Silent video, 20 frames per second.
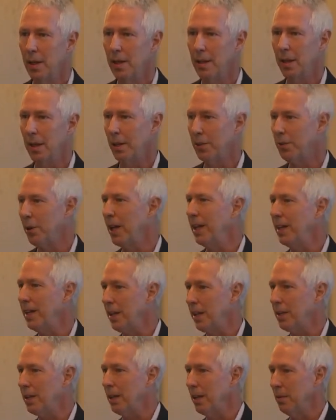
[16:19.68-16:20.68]
that are trying to
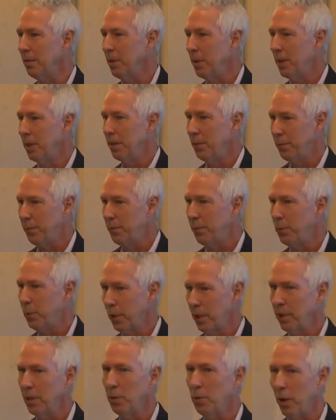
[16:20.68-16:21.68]
get their
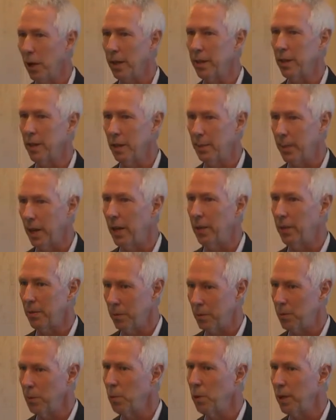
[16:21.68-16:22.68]
foot in the water about
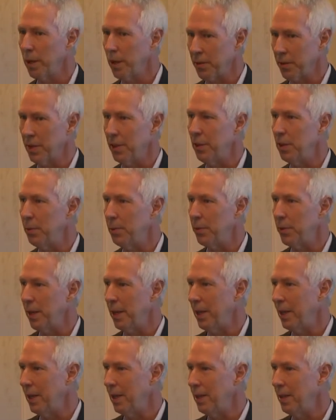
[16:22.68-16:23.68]
where does Hadoop
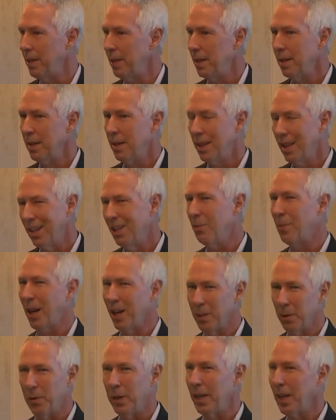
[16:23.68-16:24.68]
fit in. And oh, by
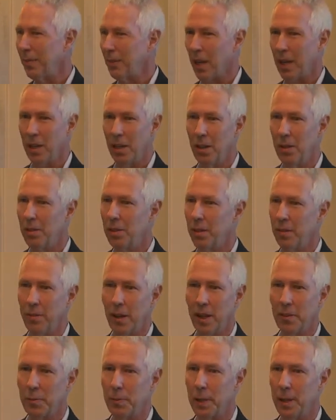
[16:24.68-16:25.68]
the way, I've got a huge
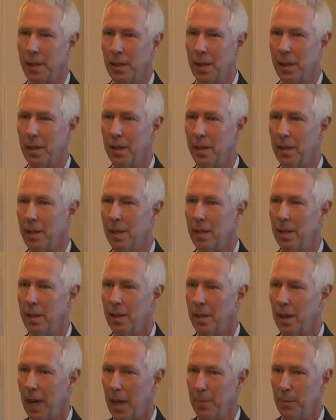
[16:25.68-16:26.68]
investment in
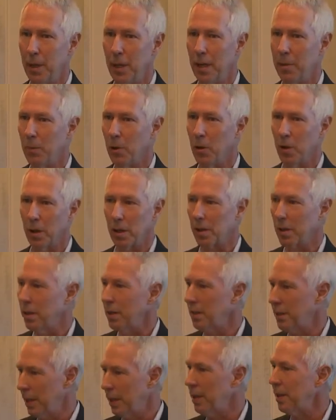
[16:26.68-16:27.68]
IBM,
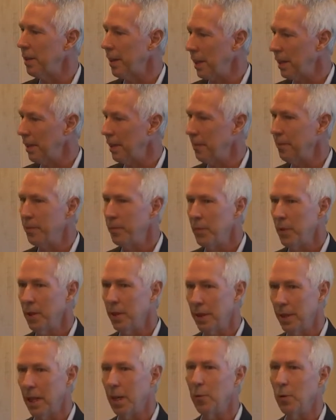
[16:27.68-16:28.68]
Oracle, Teradata
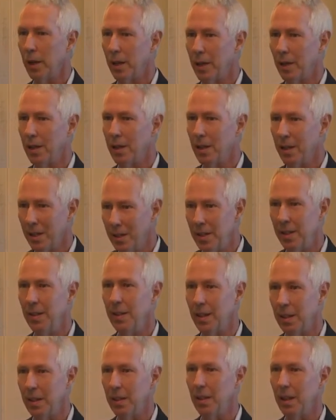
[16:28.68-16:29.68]
that I want to
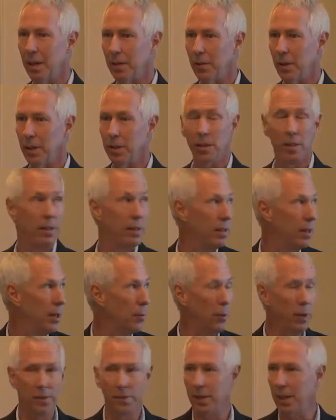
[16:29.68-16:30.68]
continue to leverage.
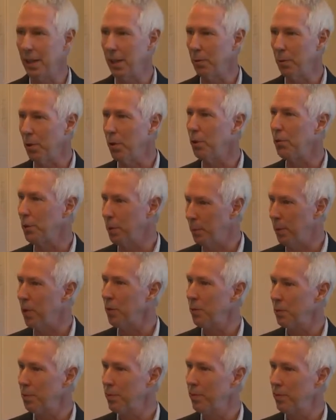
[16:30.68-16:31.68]
And we see a role for
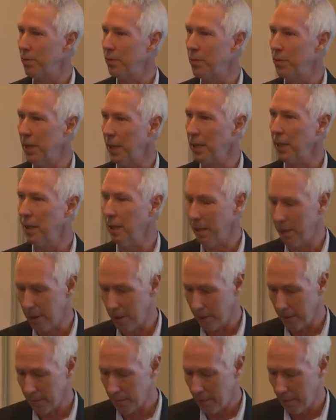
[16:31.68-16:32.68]
both
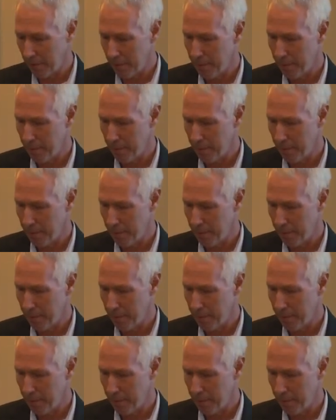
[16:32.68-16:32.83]
technologies.